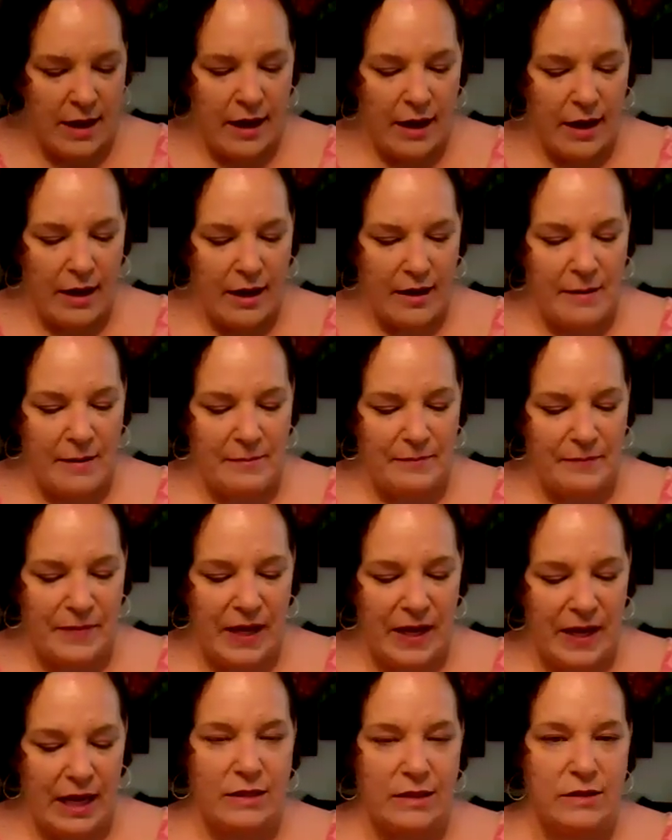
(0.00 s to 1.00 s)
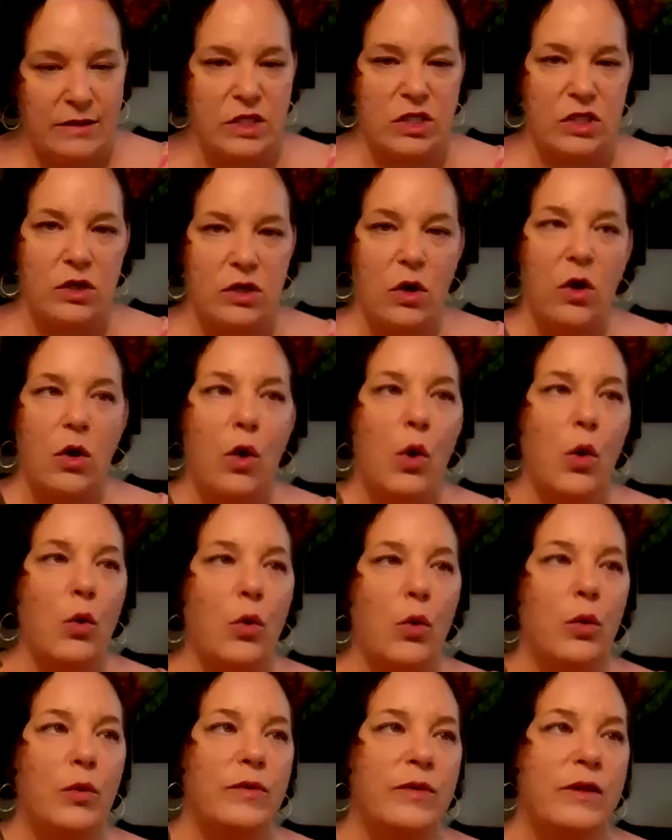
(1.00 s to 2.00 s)
And
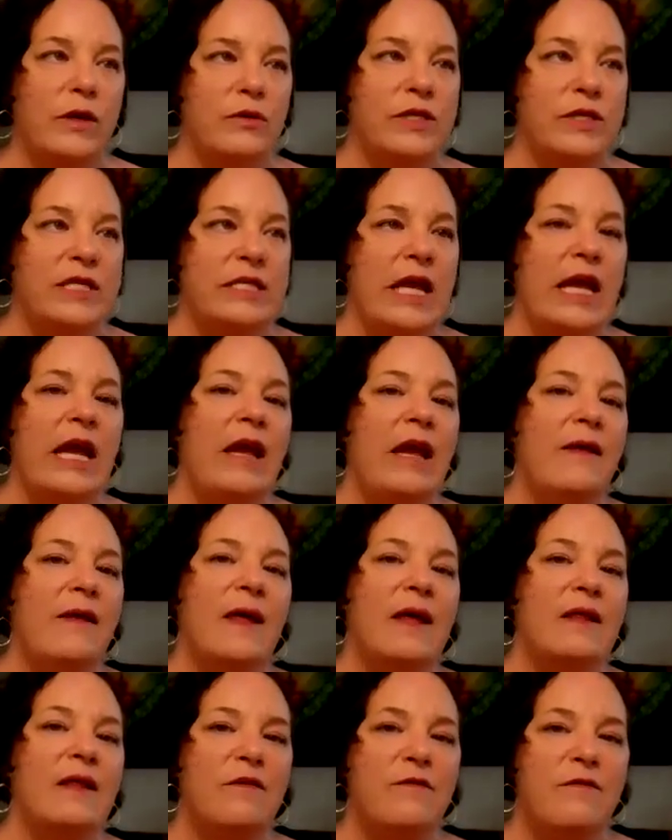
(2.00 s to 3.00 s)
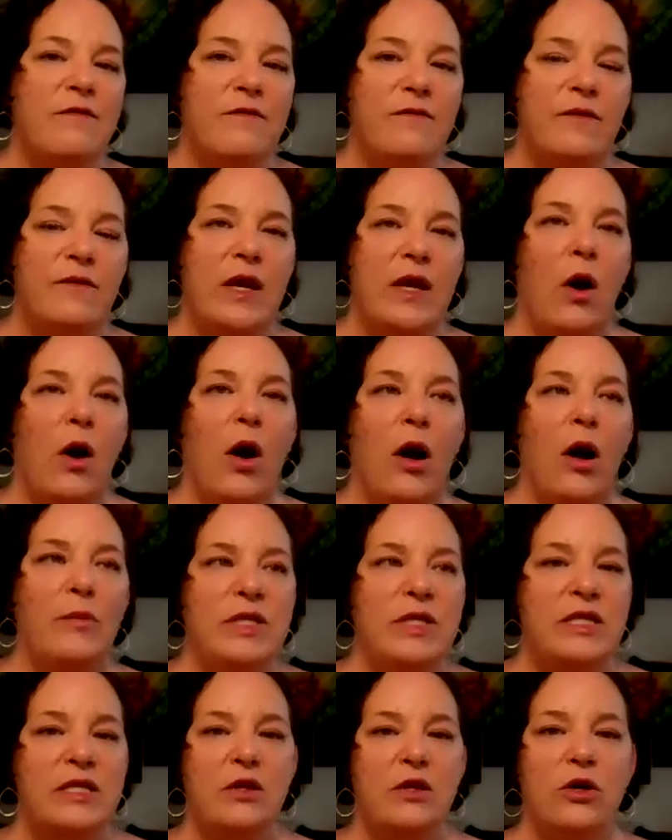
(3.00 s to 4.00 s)
so they're saying that the
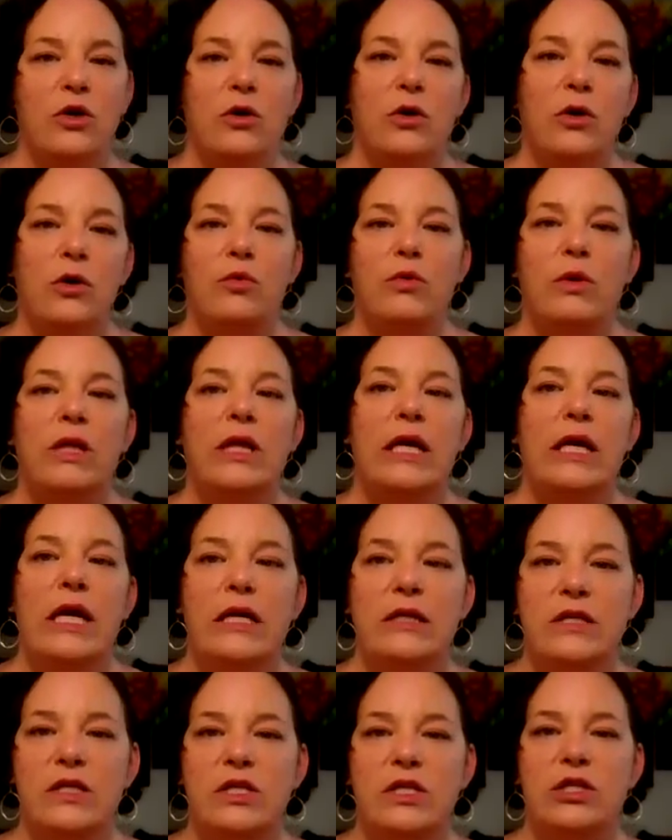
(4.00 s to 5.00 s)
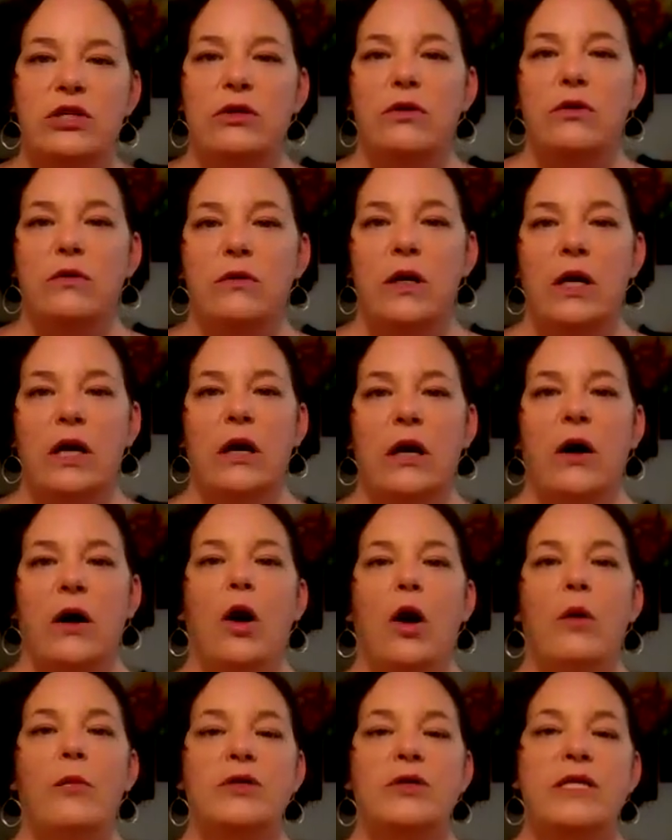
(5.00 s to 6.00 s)
obstacle relates to
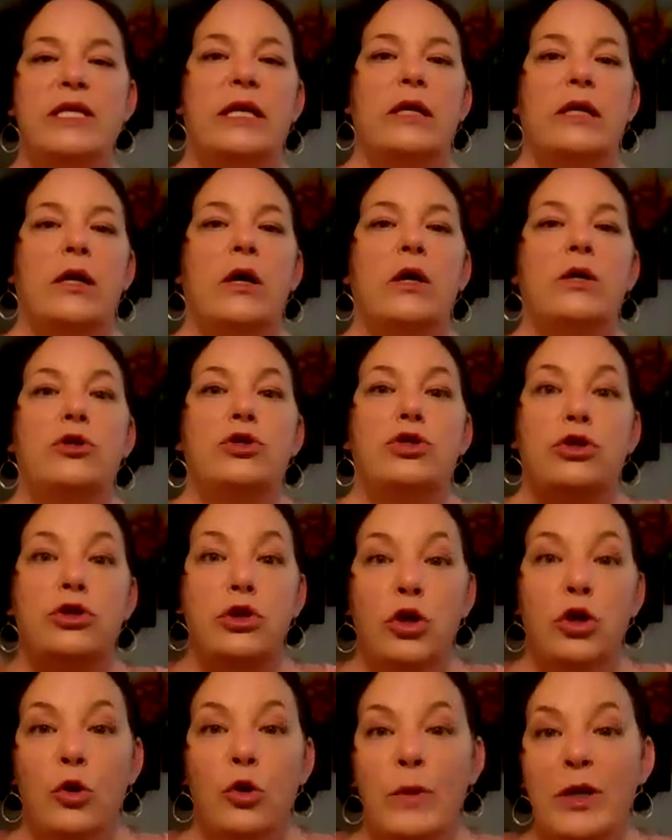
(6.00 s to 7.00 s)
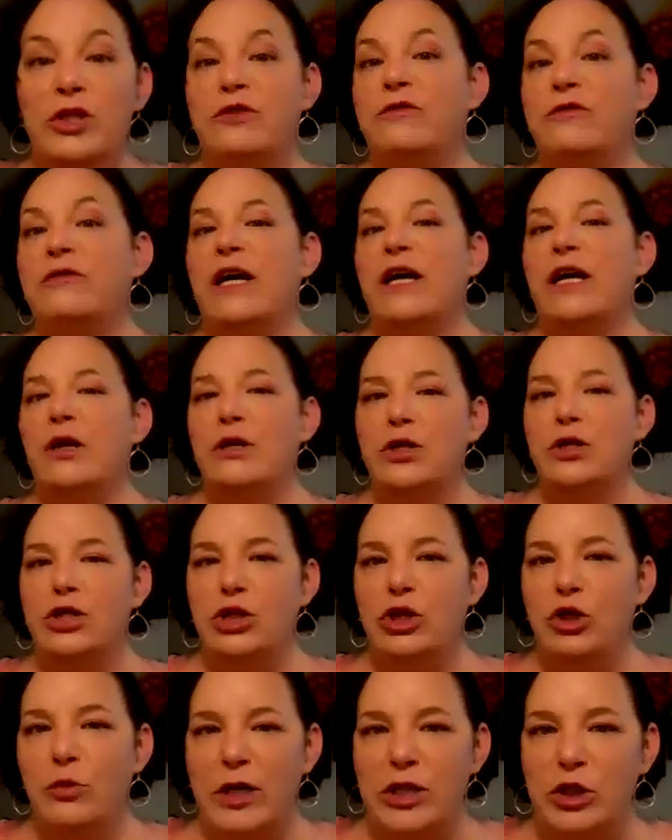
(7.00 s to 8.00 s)
almost like too much fire and
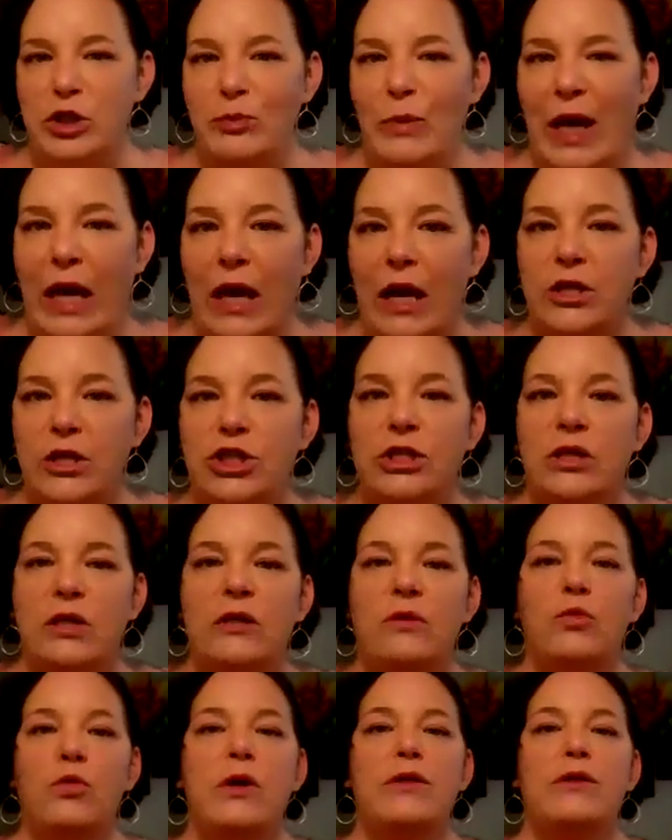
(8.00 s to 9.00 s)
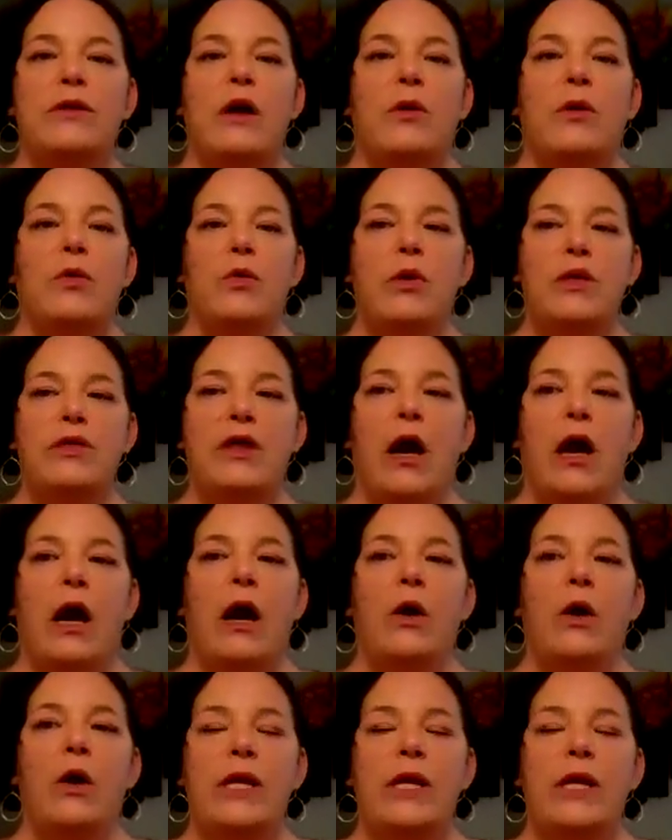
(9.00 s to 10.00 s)
too much passion
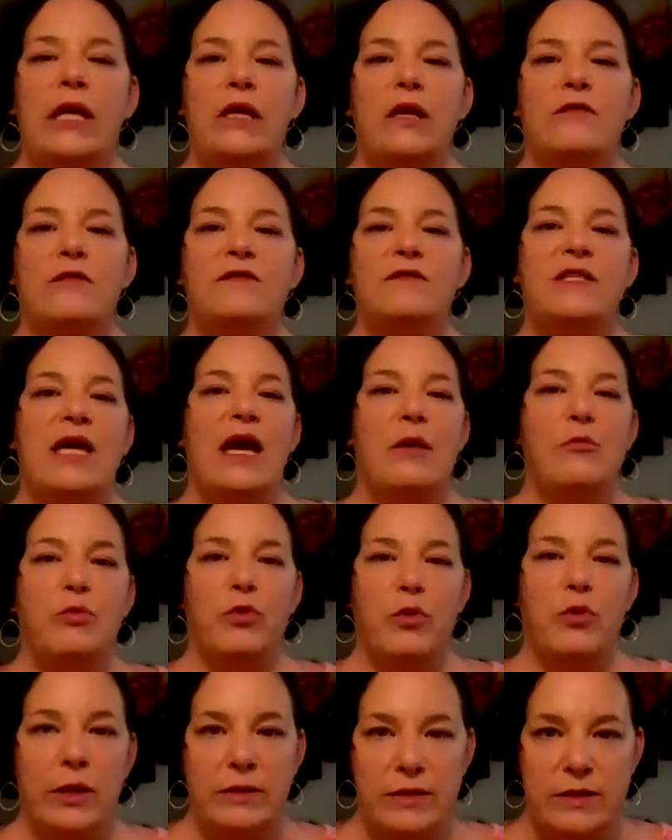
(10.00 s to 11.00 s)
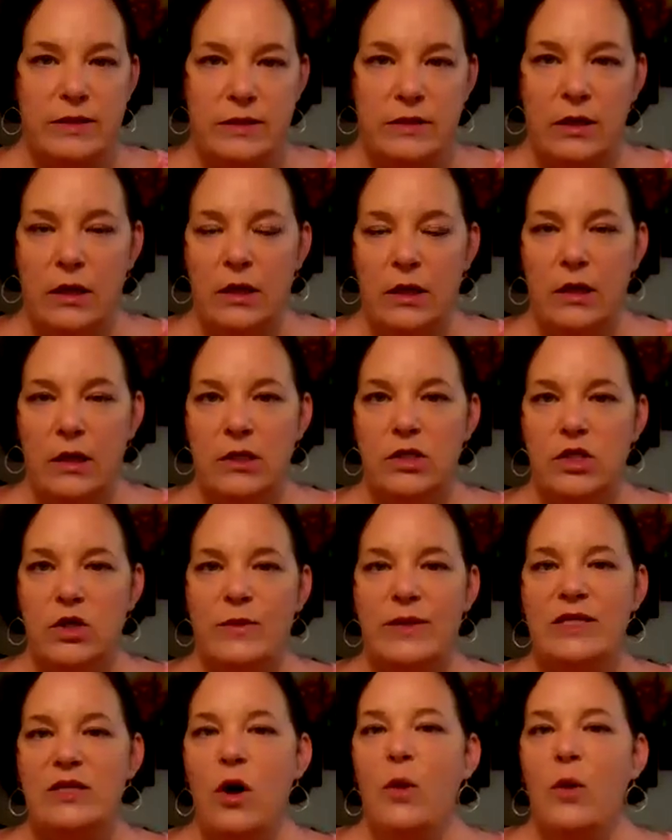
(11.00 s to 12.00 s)
without enough temperance. So
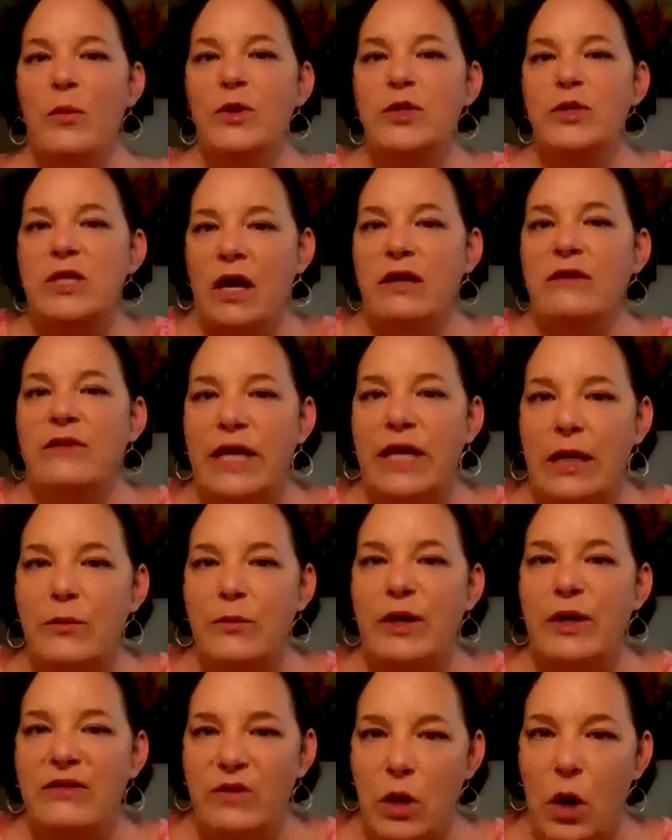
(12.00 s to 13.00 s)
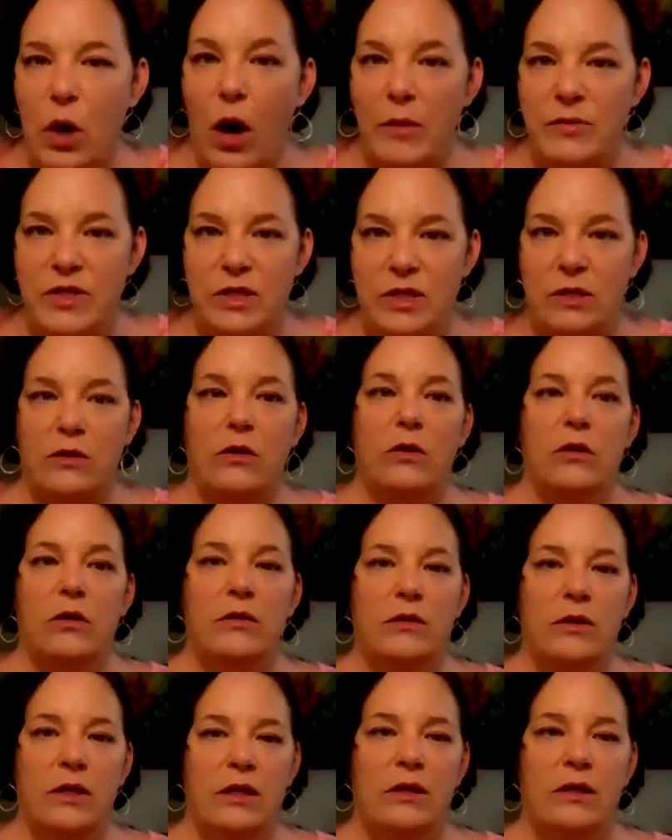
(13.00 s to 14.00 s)
it's almost kind of like a bit of an obstacle.